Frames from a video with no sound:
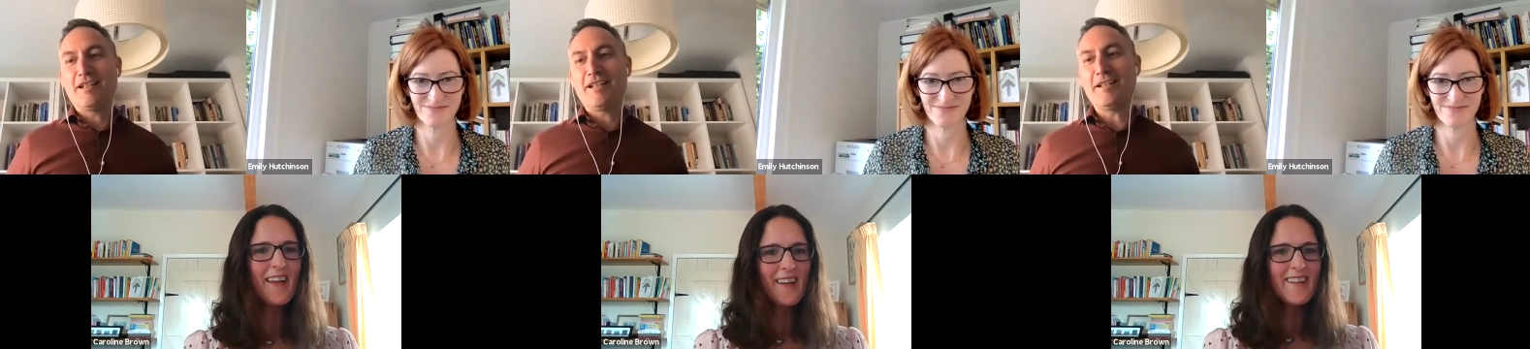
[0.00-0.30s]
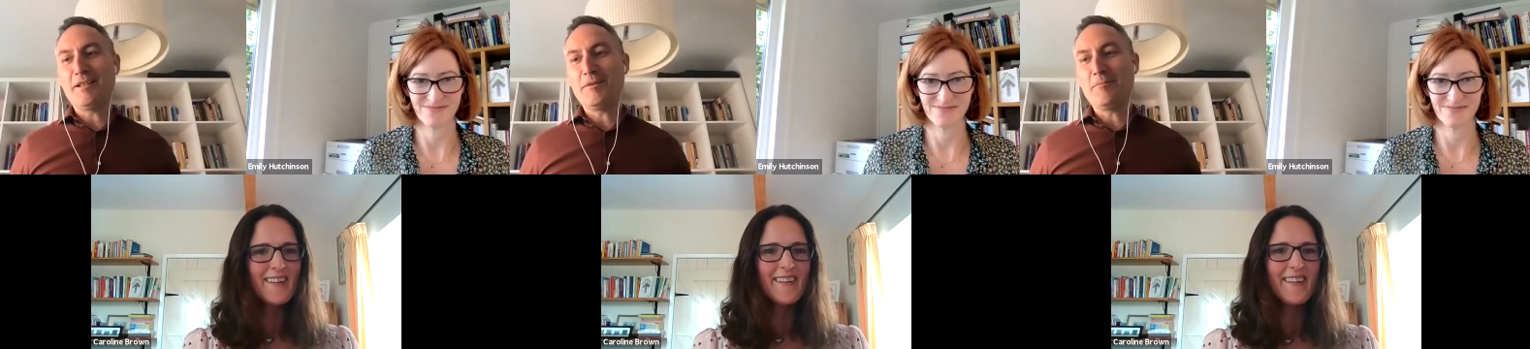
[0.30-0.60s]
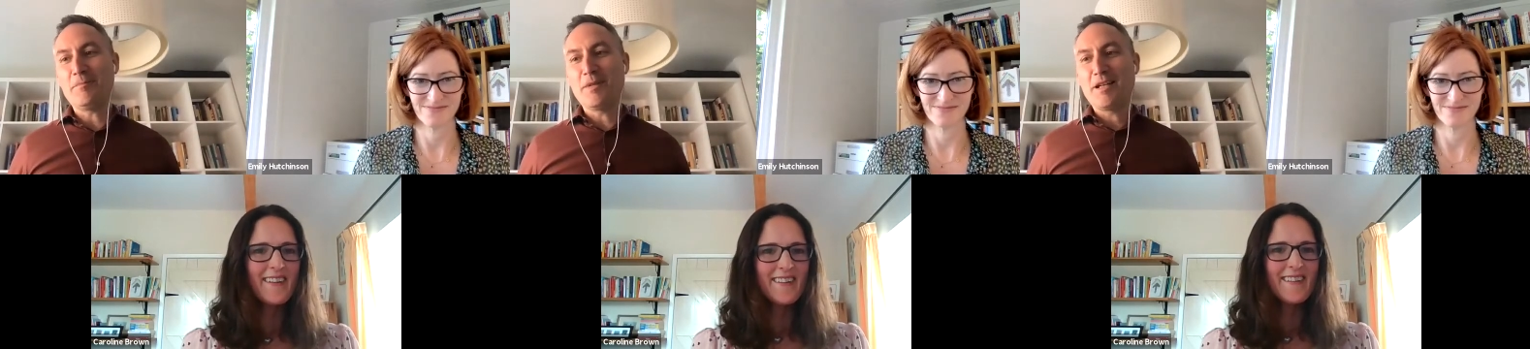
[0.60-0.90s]

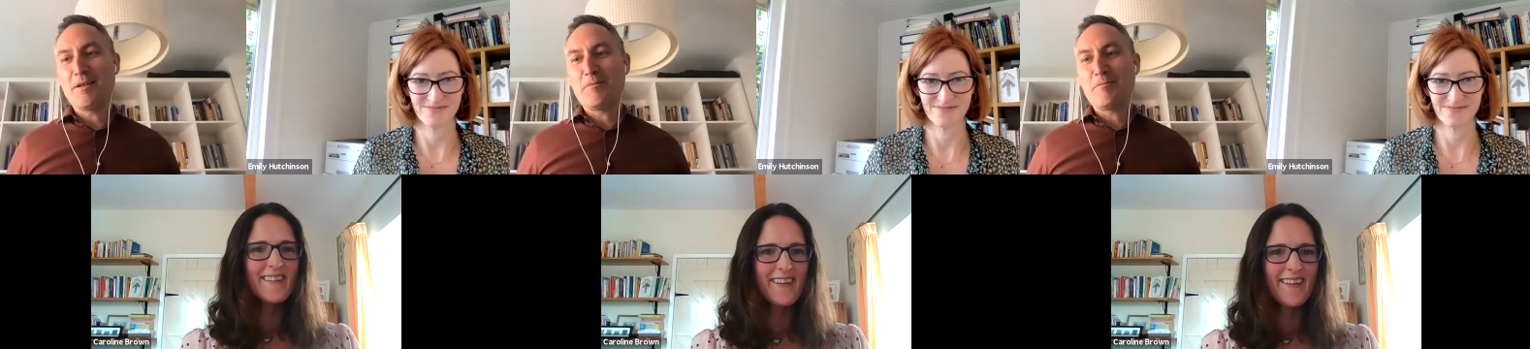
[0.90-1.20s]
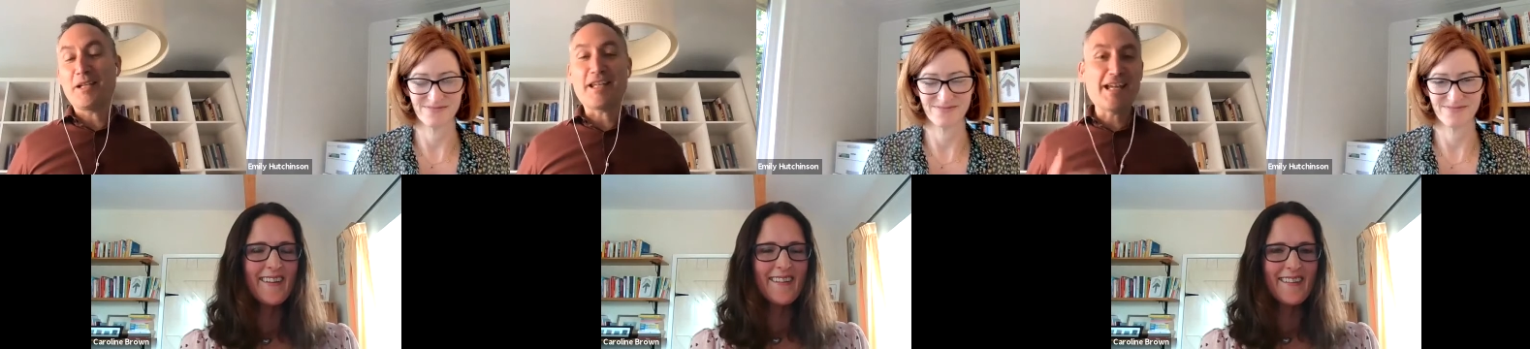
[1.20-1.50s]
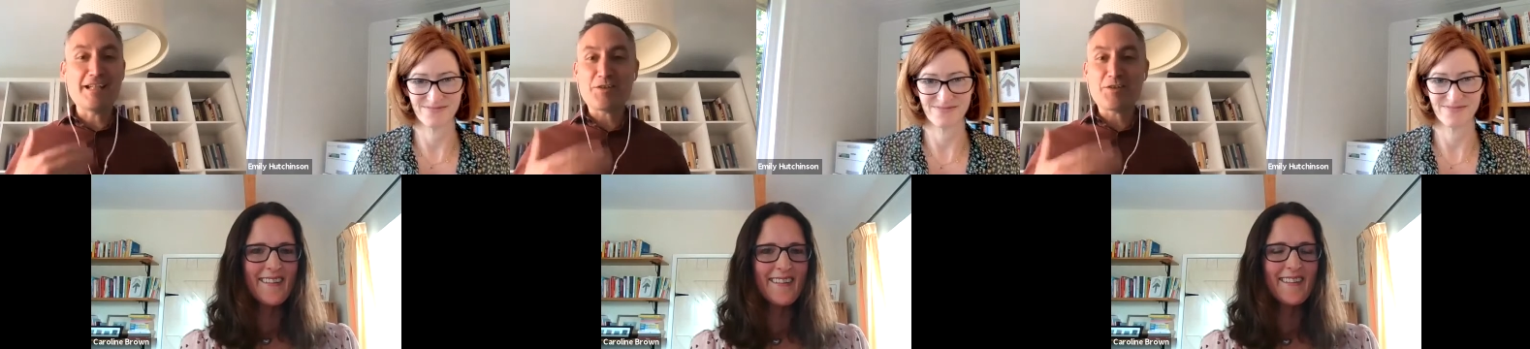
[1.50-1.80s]
Speaker 1: Um, yeah.
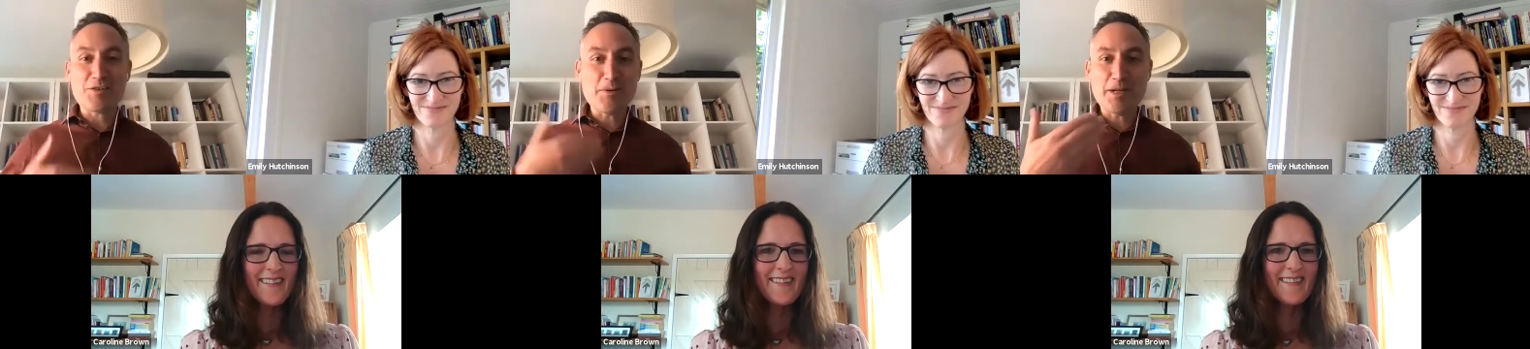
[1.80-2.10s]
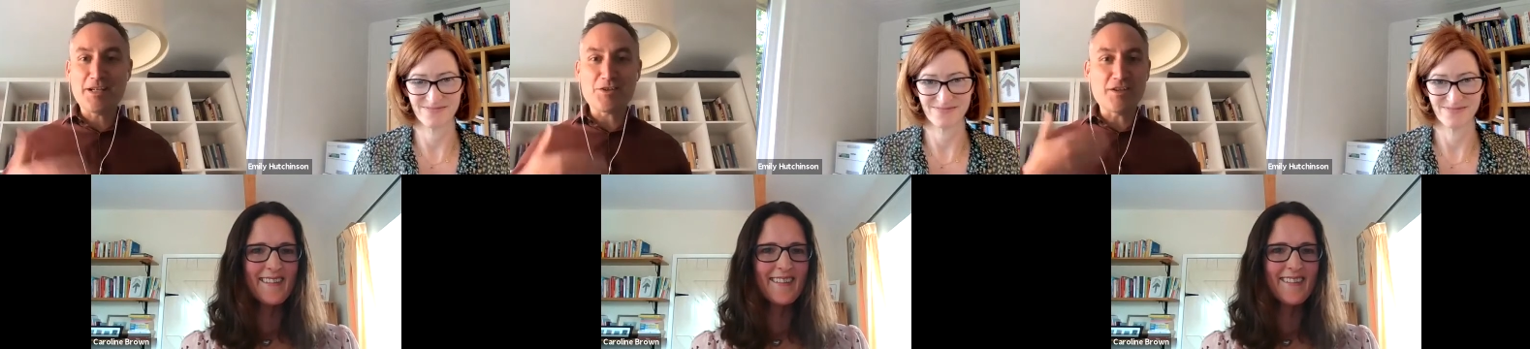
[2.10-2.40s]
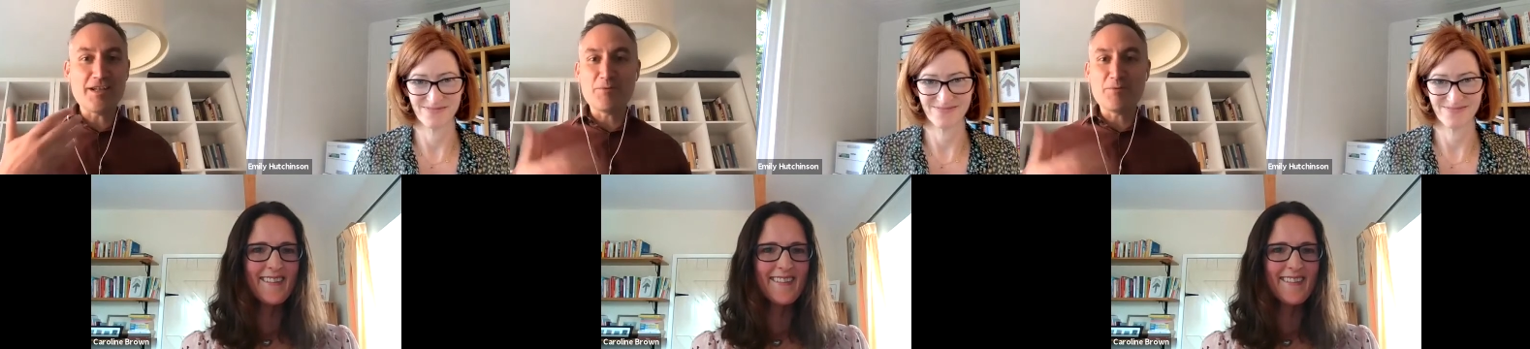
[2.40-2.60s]
again, it's just so energising.